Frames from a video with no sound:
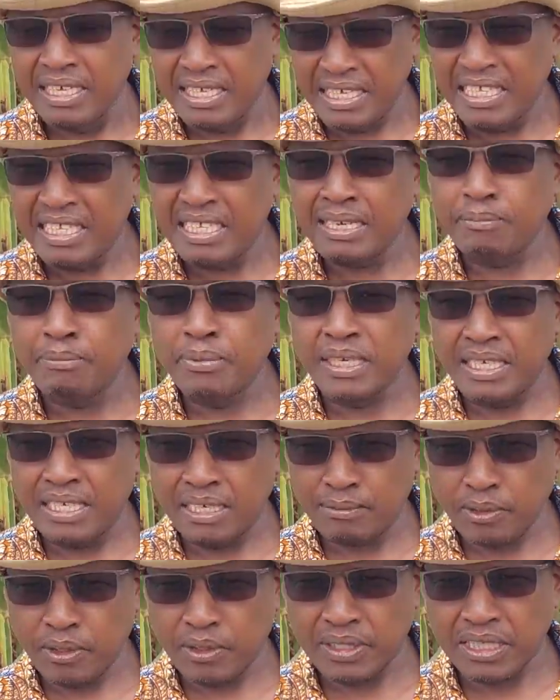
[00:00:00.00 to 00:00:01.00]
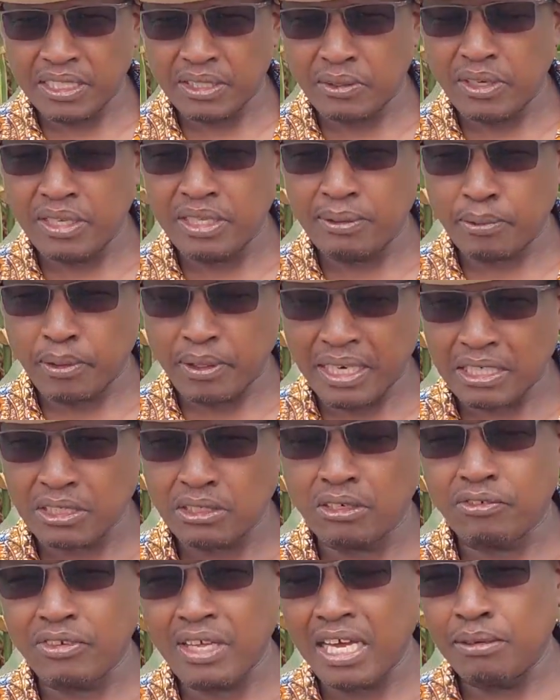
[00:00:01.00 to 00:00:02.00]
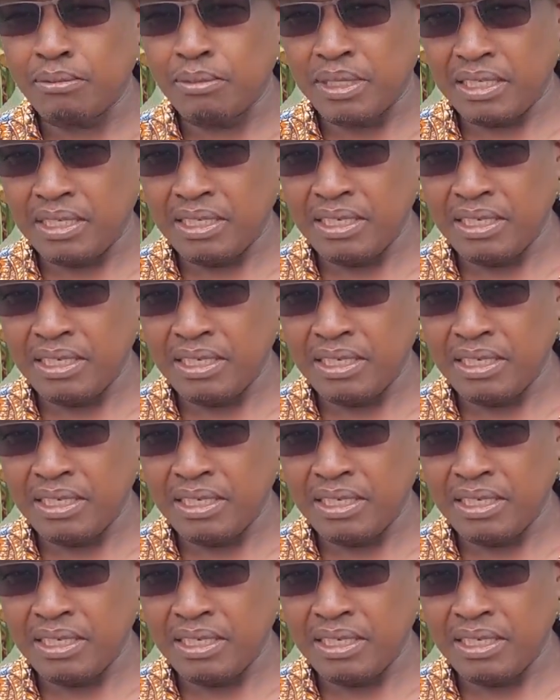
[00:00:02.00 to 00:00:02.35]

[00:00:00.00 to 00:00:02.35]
in the breeding process or in the production of the hybrid.